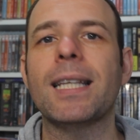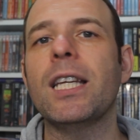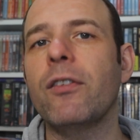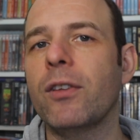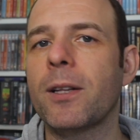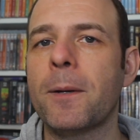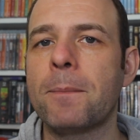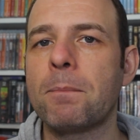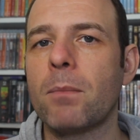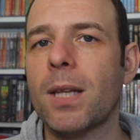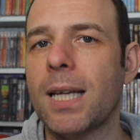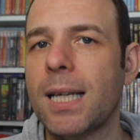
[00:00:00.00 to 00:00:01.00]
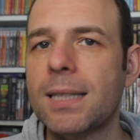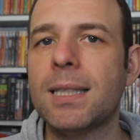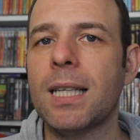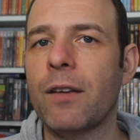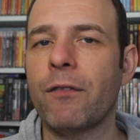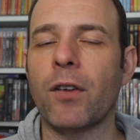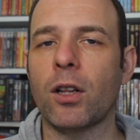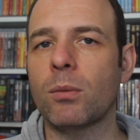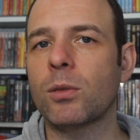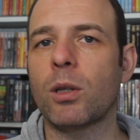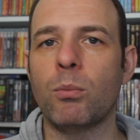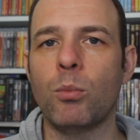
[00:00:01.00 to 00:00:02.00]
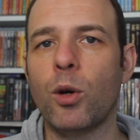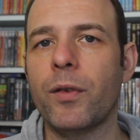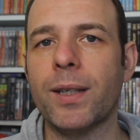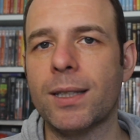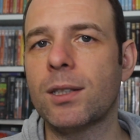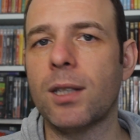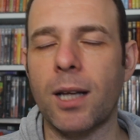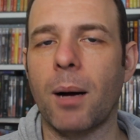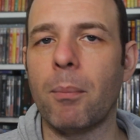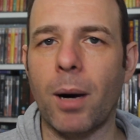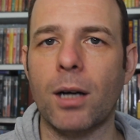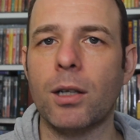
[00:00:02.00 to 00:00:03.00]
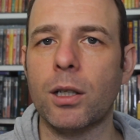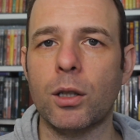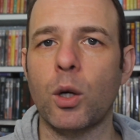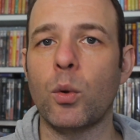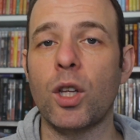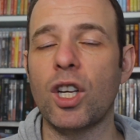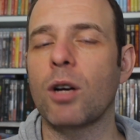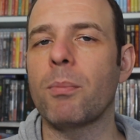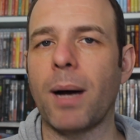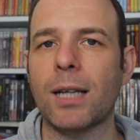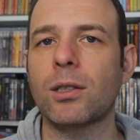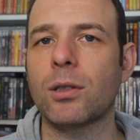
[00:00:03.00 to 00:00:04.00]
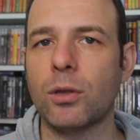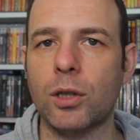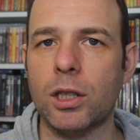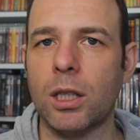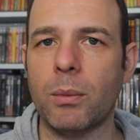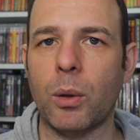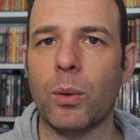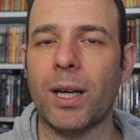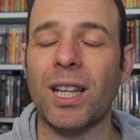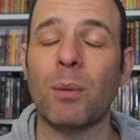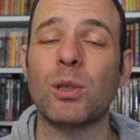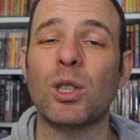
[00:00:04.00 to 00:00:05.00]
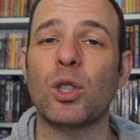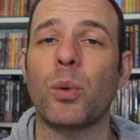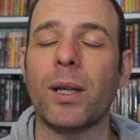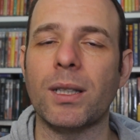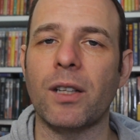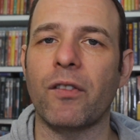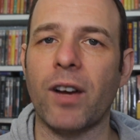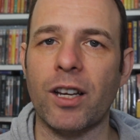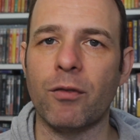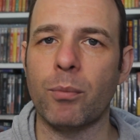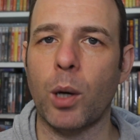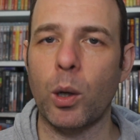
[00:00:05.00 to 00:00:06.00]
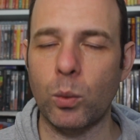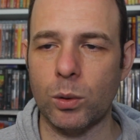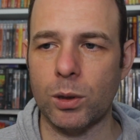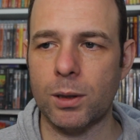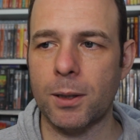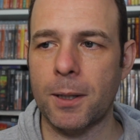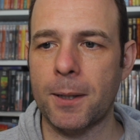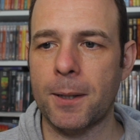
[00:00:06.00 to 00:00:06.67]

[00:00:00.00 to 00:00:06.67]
Even 88 Films are moving into that market now. The Young Master just came out, and that was £25.